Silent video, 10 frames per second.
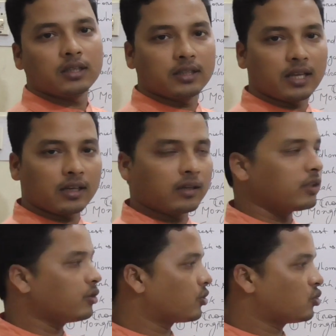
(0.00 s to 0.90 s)
then
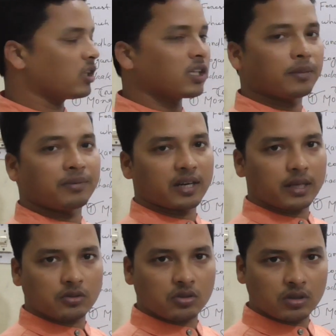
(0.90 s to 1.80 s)
your Chandigarh
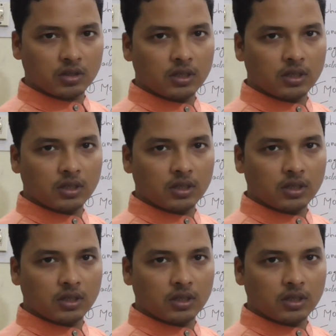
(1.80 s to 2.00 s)
forest,